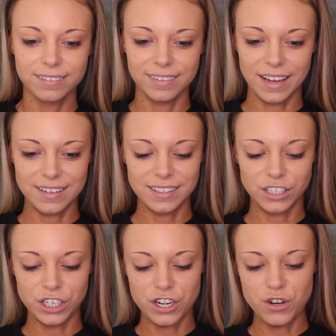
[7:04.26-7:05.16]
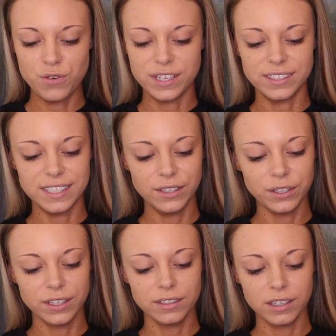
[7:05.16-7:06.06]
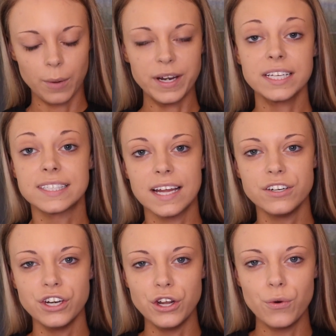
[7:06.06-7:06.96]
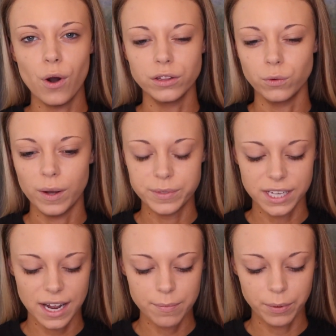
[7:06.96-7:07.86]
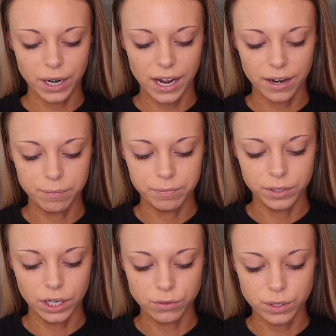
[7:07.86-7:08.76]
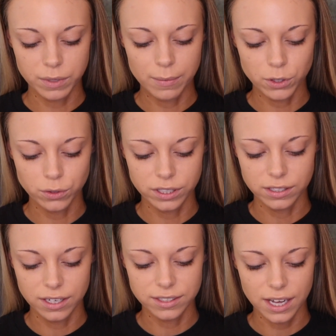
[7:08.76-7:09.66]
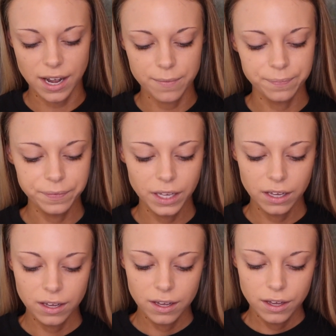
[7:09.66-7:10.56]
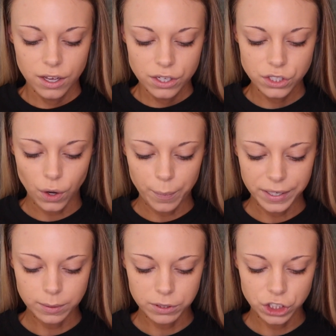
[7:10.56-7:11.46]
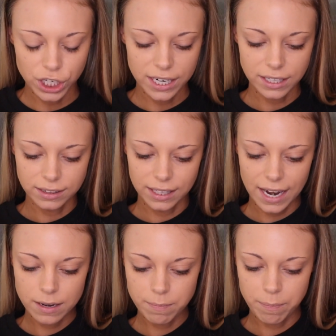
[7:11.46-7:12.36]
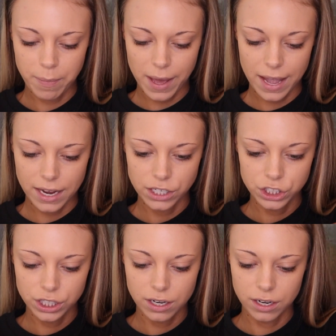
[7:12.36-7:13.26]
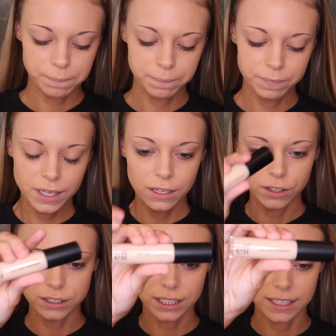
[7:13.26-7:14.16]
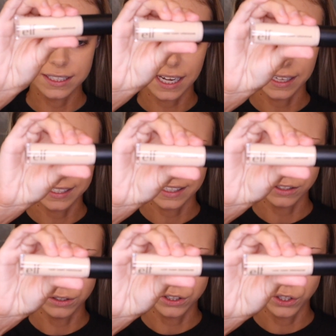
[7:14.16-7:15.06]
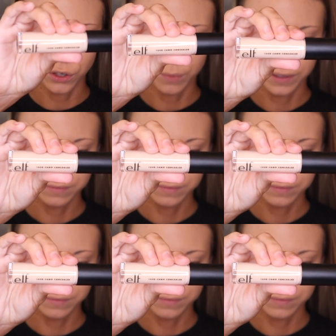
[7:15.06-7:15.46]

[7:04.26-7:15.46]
like such a new concealer. I mean, it said new on the website, but you know, sometimes Ulta does that. So I picked up the shade Light Beige. Looks like this. I like the little tube.